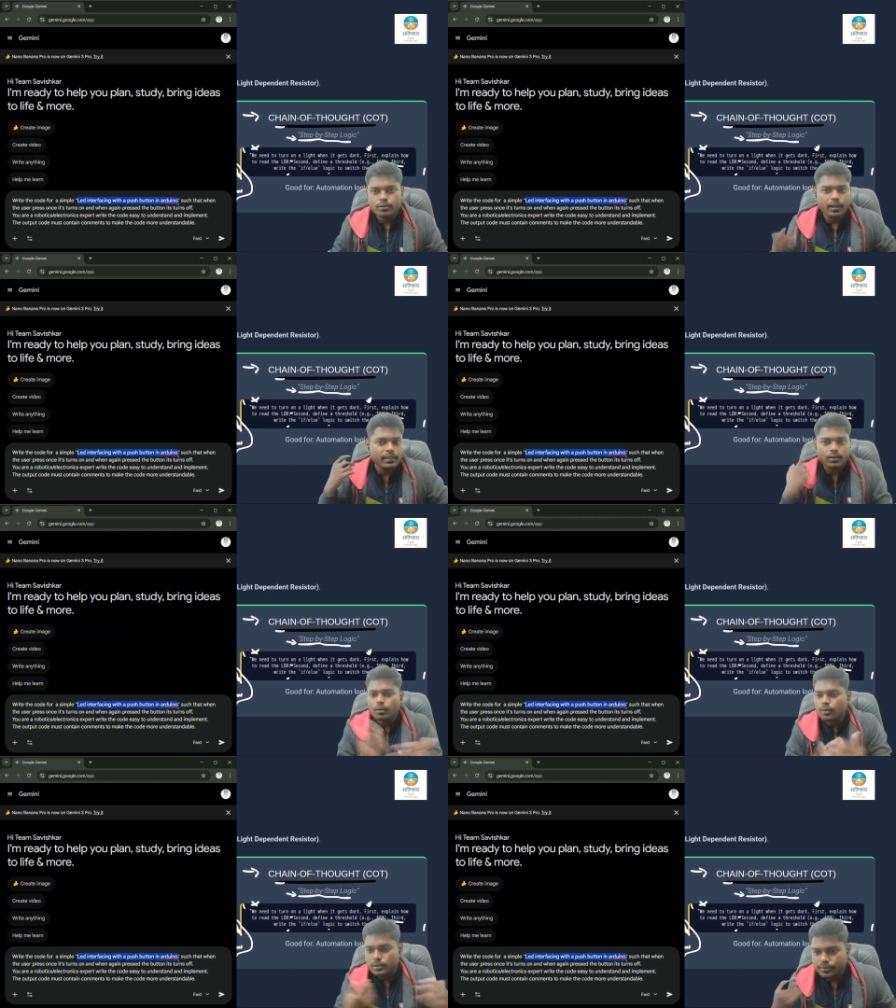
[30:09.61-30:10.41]
So write
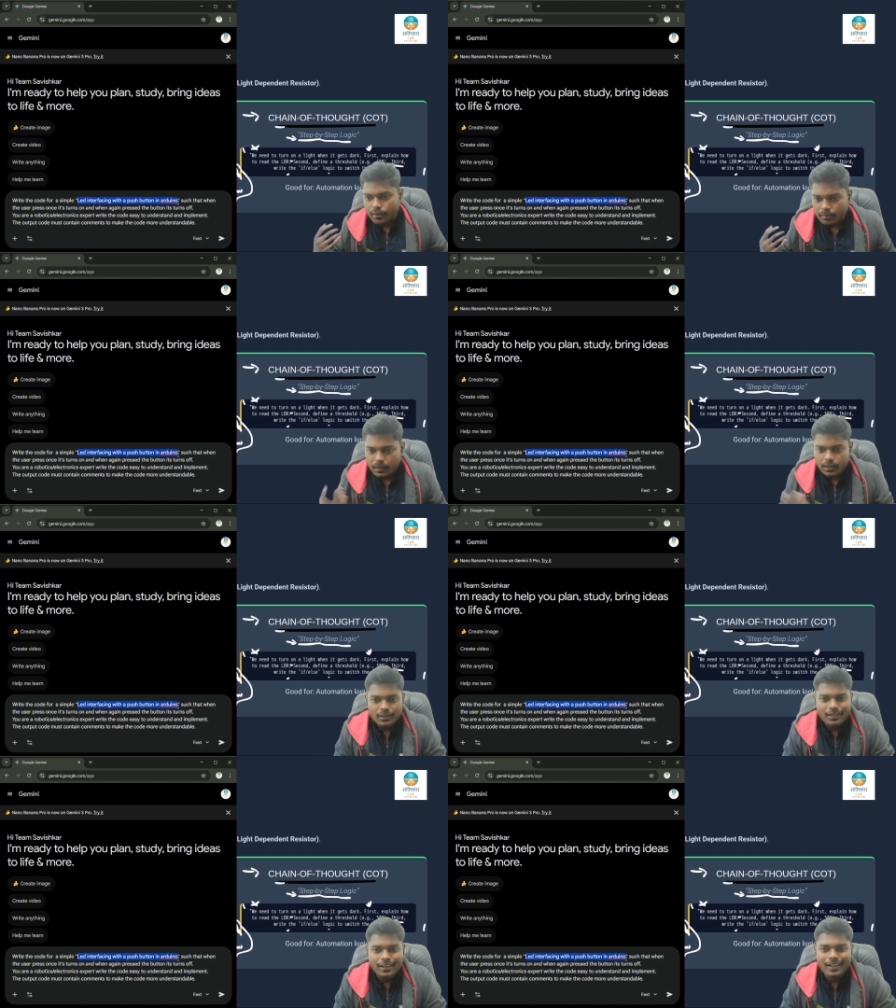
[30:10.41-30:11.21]
the codes for
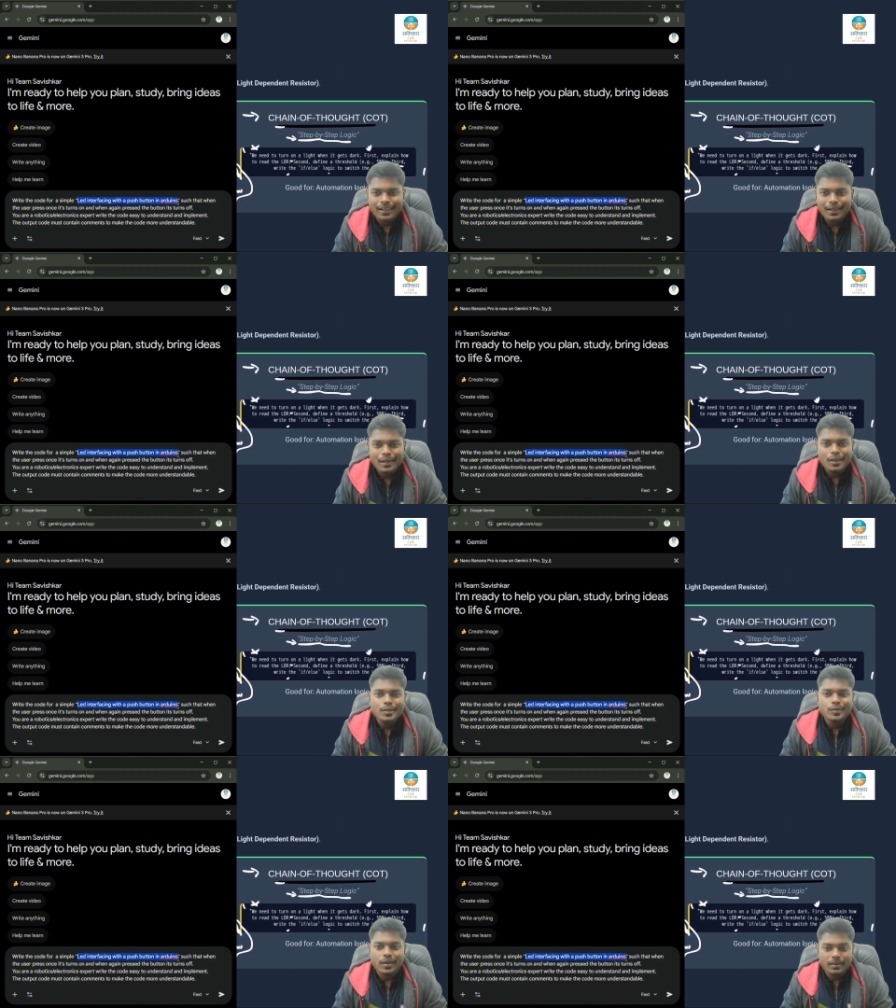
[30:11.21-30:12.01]
me, right?
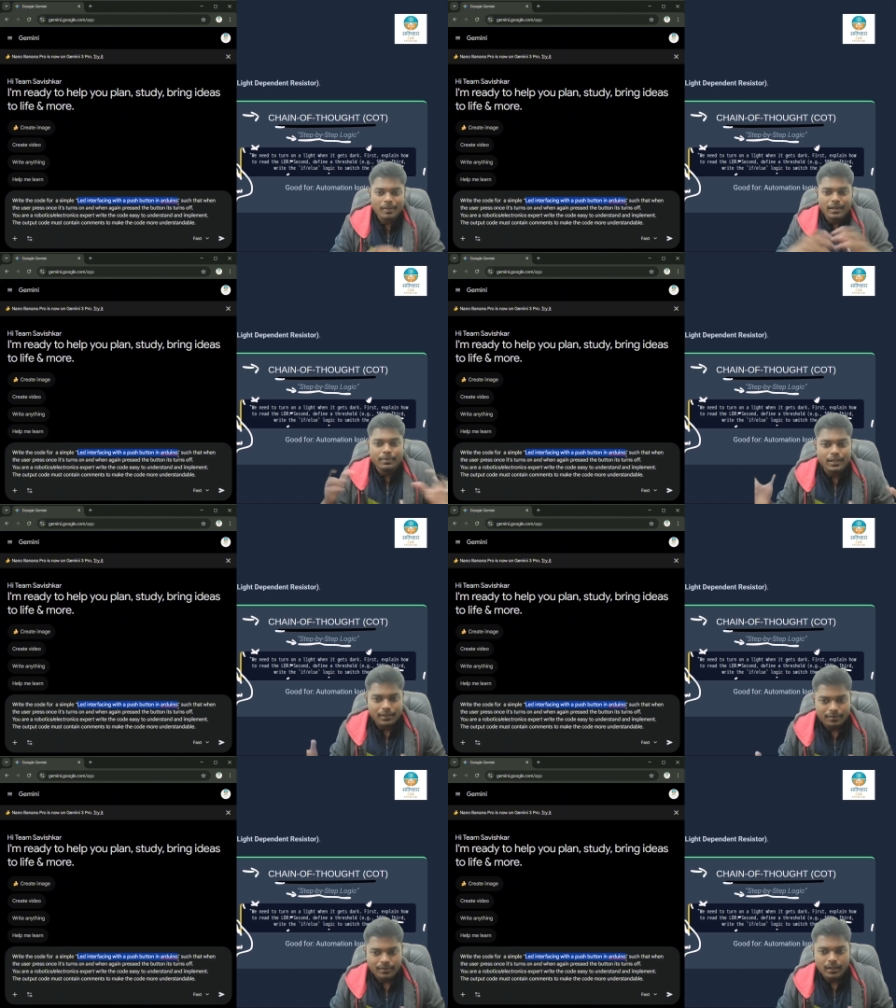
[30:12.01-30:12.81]
So it might
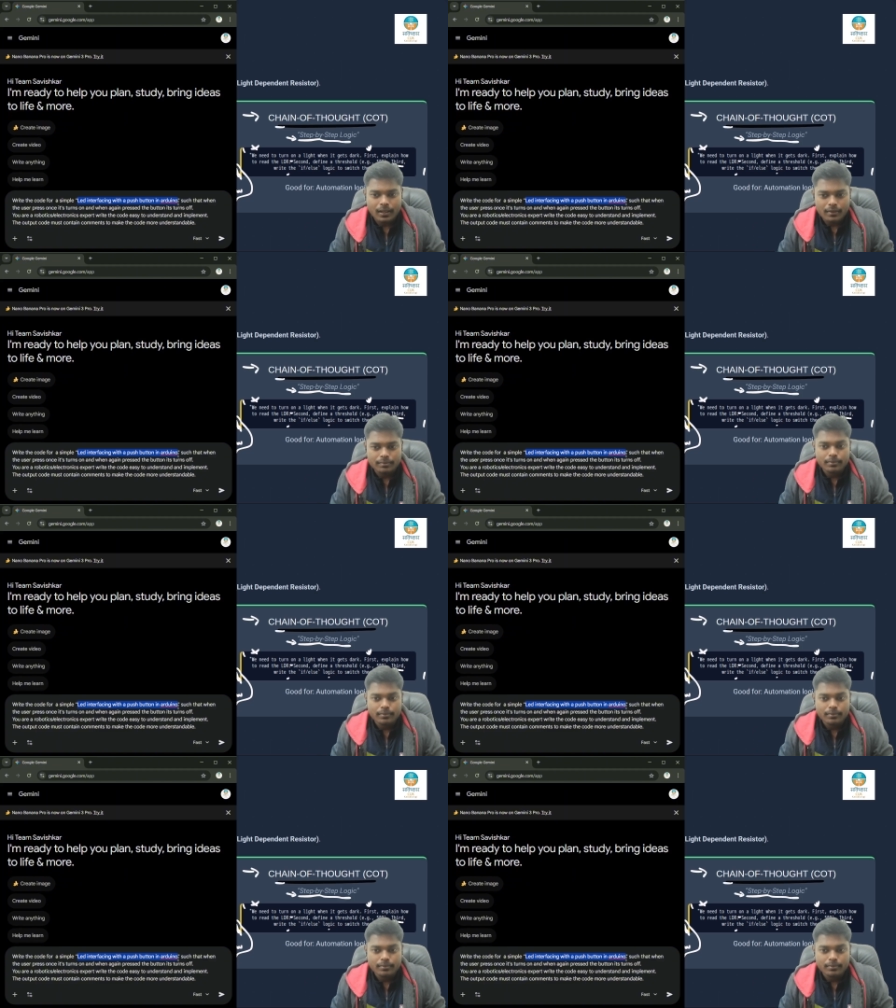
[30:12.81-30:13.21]
be